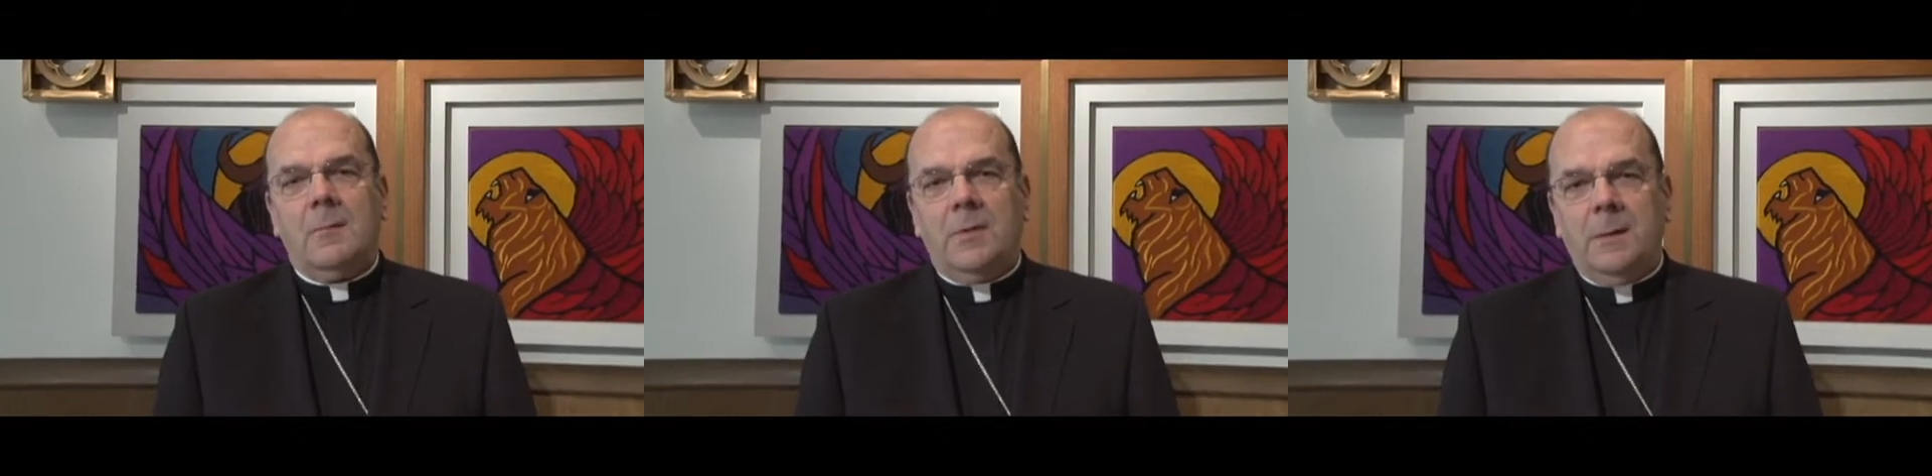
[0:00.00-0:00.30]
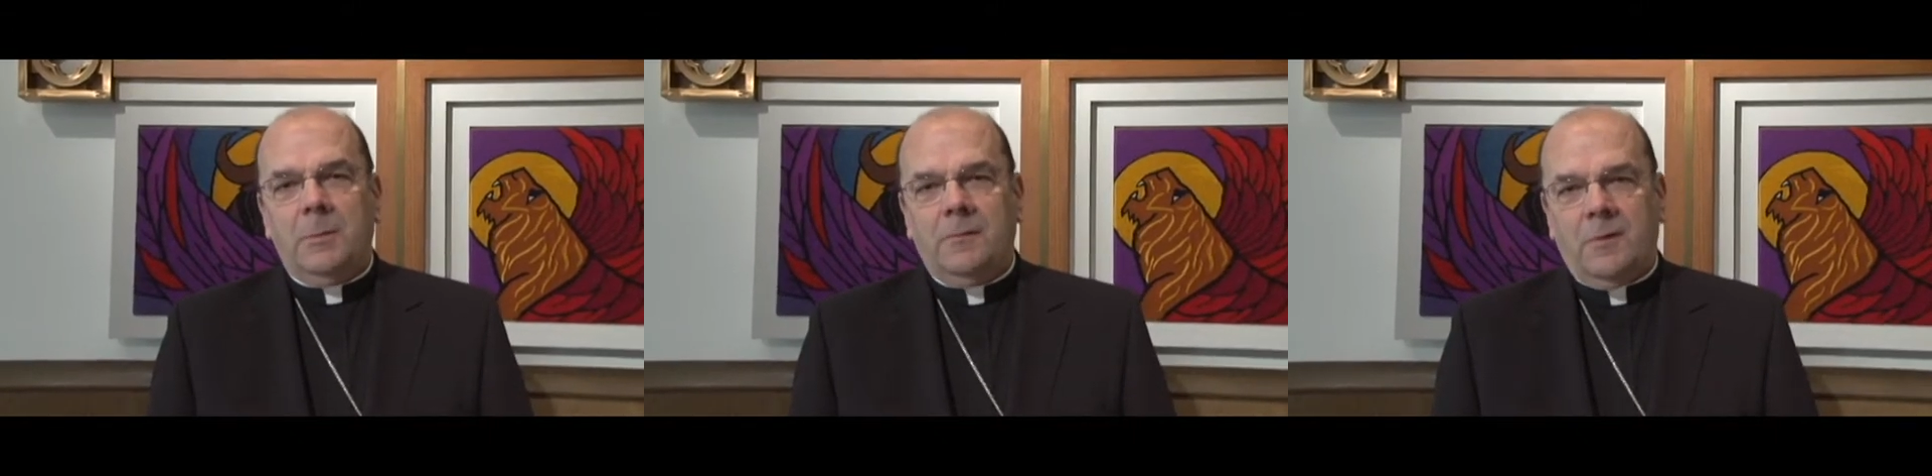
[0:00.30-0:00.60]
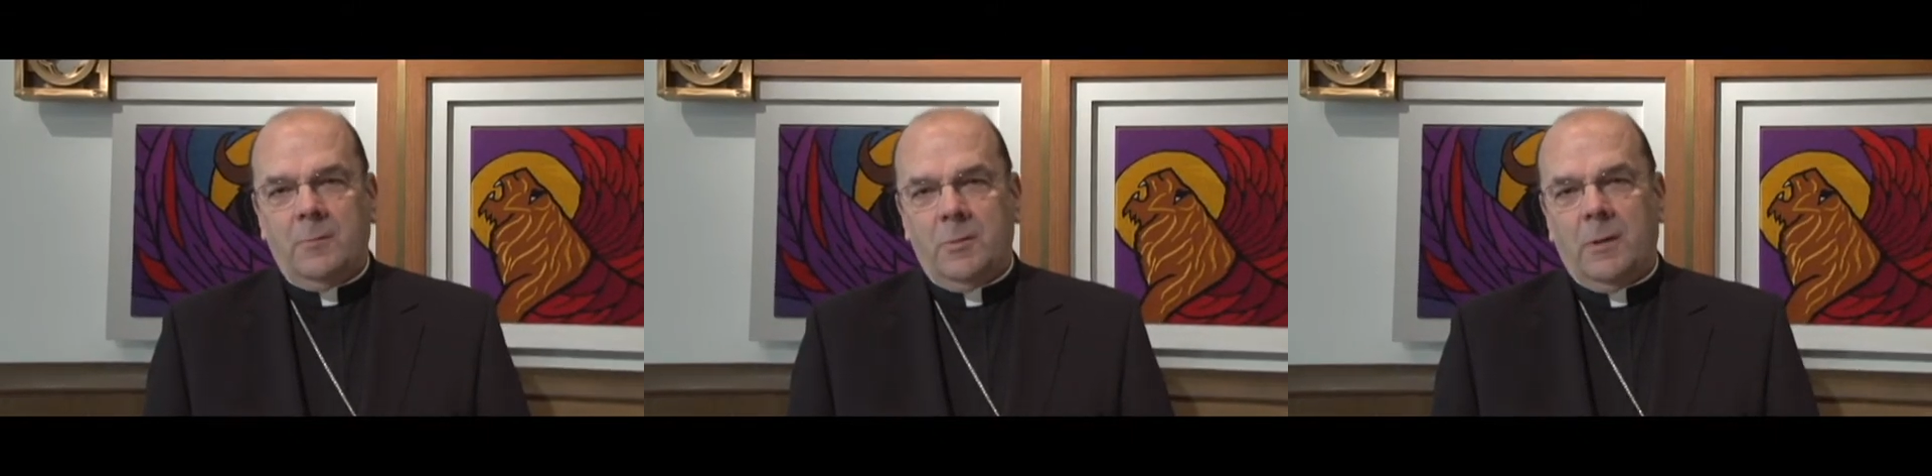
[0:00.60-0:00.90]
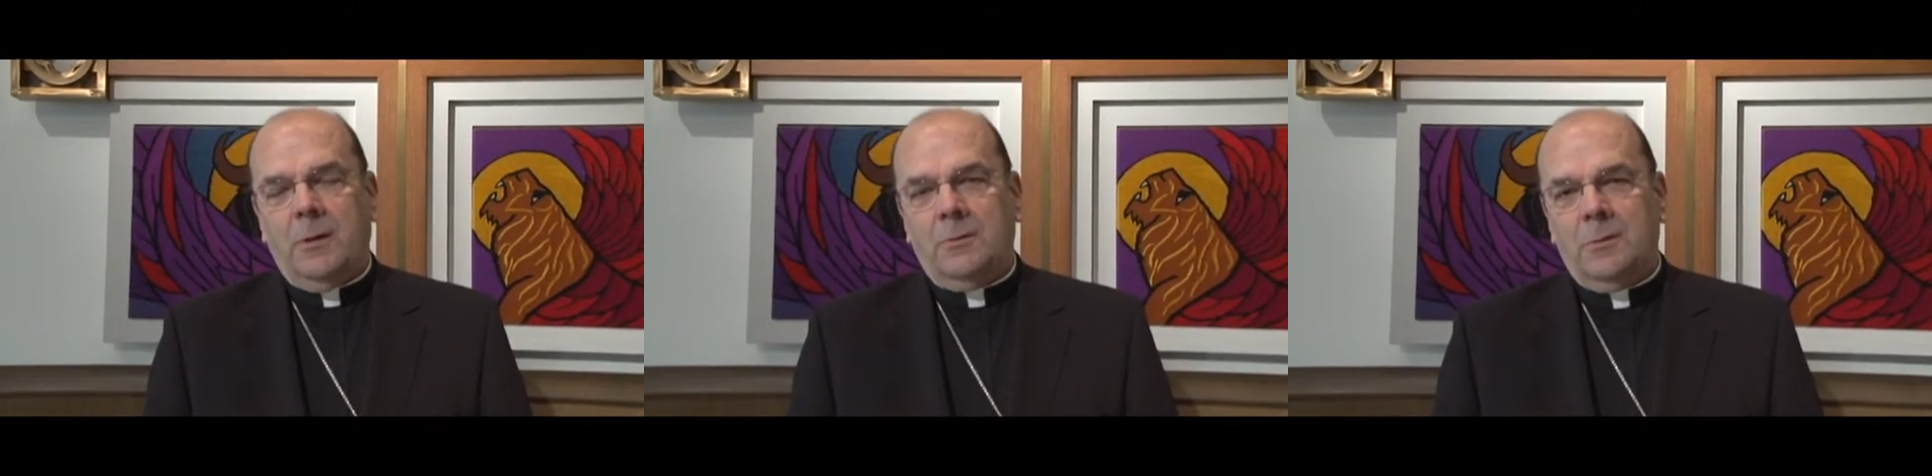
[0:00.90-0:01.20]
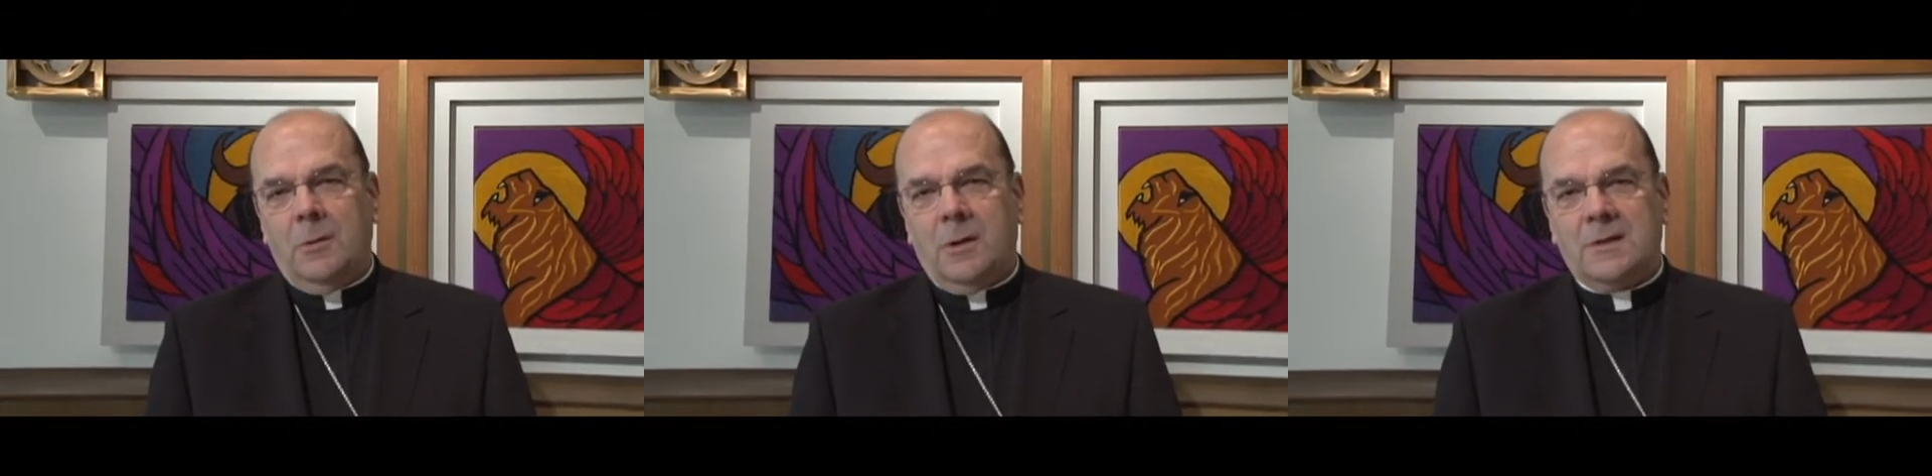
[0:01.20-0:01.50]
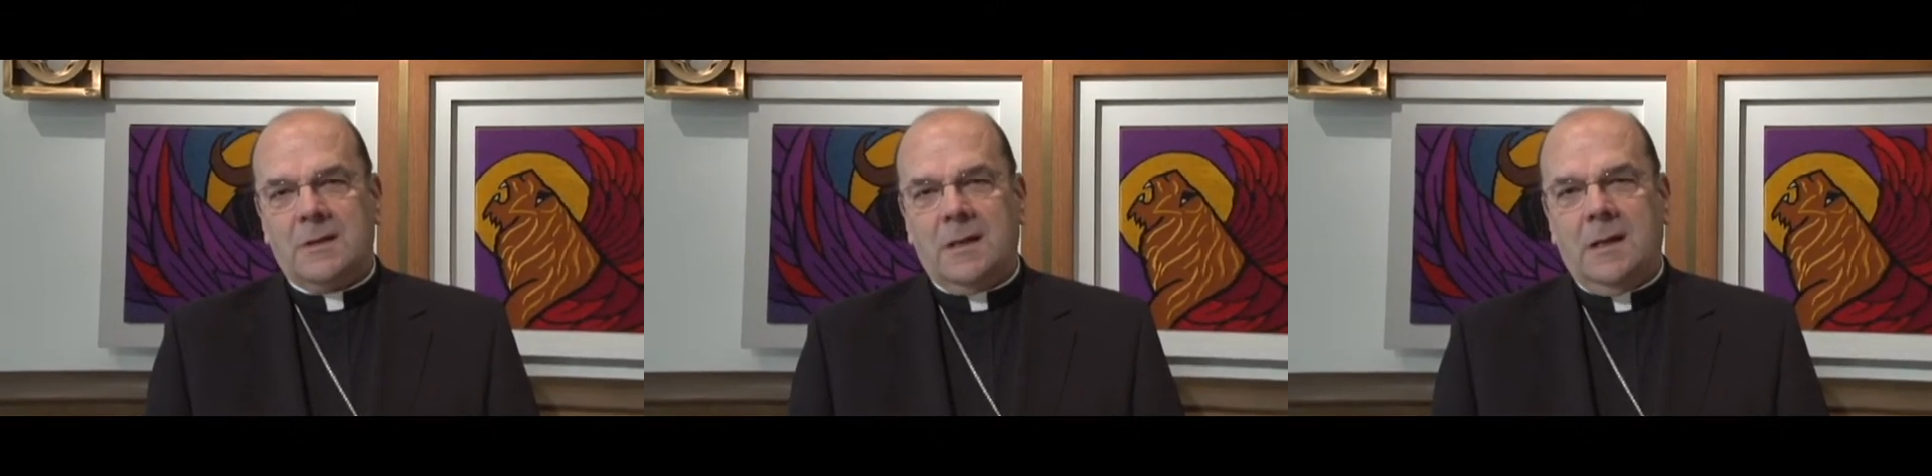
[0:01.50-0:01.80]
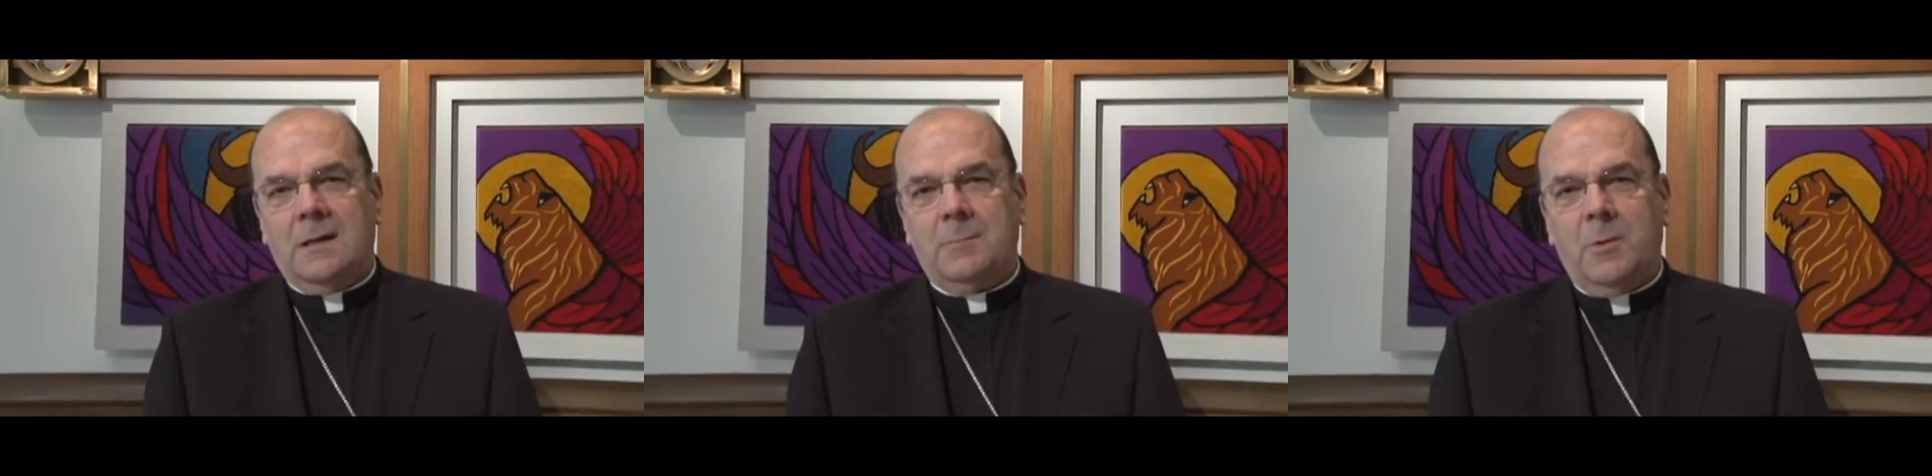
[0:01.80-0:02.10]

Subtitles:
people from throughout New York State,